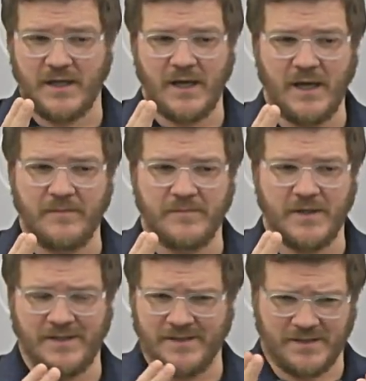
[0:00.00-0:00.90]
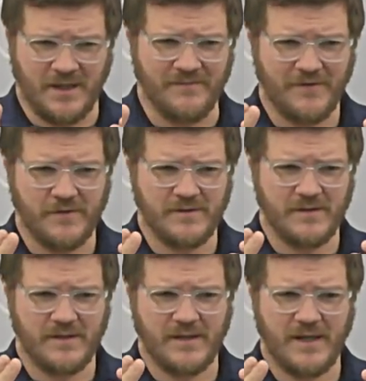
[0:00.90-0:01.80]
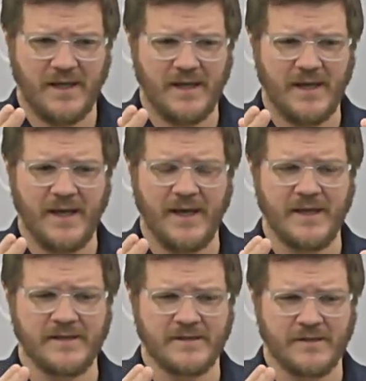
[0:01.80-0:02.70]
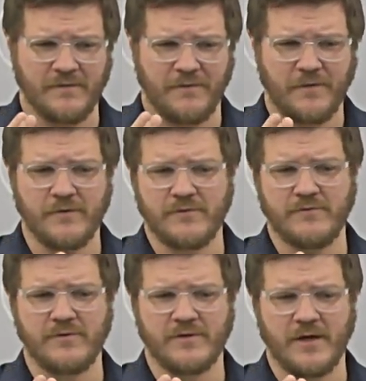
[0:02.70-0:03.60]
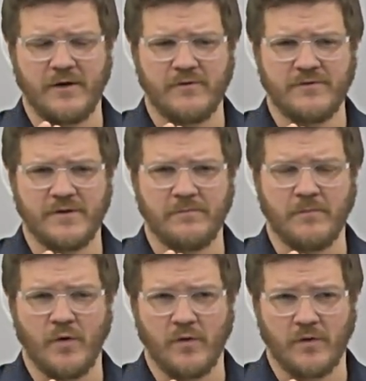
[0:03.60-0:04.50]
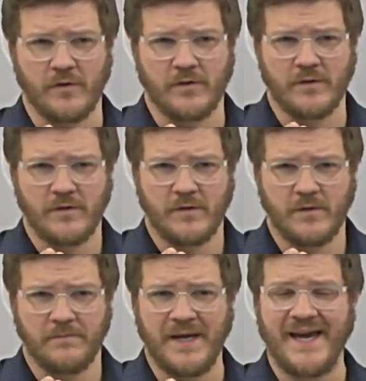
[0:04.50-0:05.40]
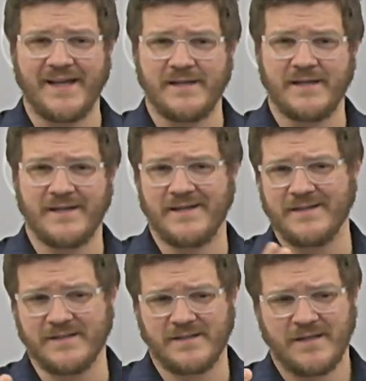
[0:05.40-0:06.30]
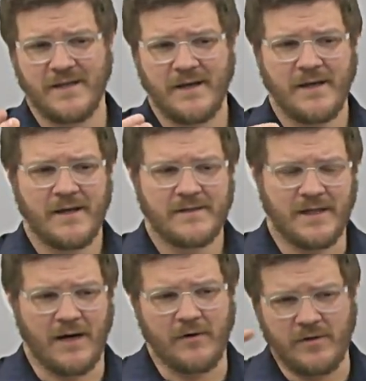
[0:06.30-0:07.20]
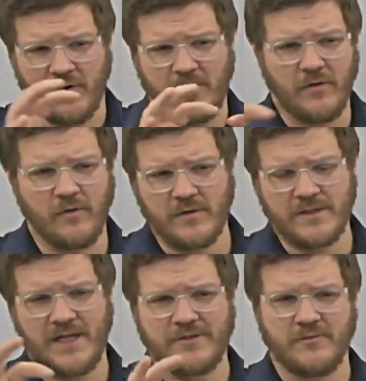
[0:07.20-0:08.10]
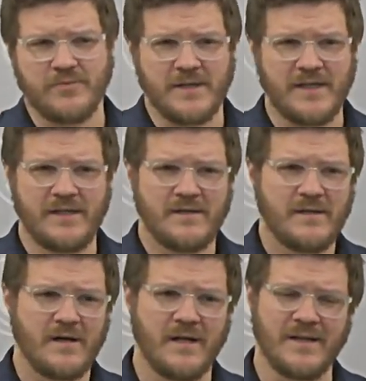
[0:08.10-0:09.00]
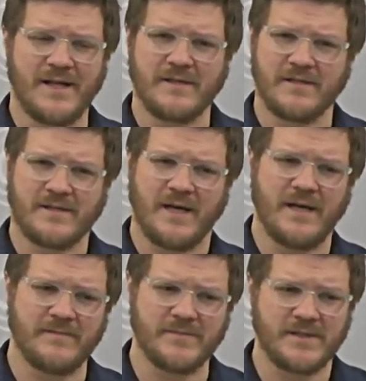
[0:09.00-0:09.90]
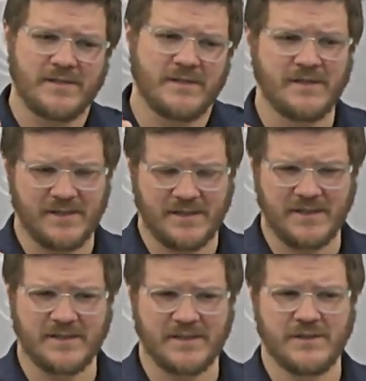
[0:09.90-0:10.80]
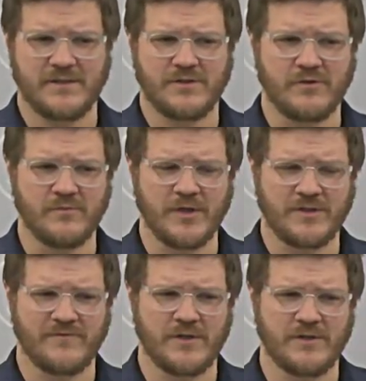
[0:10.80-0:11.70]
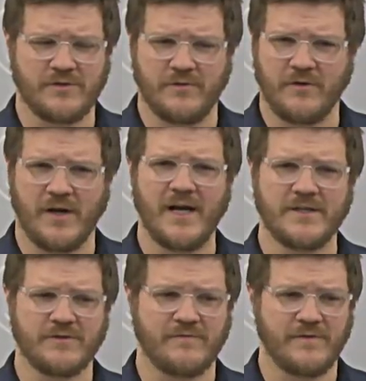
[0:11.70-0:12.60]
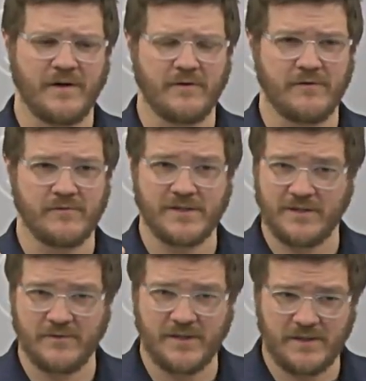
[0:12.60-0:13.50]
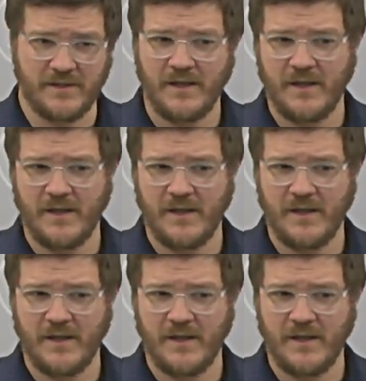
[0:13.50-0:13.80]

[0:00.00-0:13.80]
a discomfort, and the further you go, the more bad it is. Now, along a horizontal plane, a lot of the times this isn't too much of an issue. Your eyes are very resilient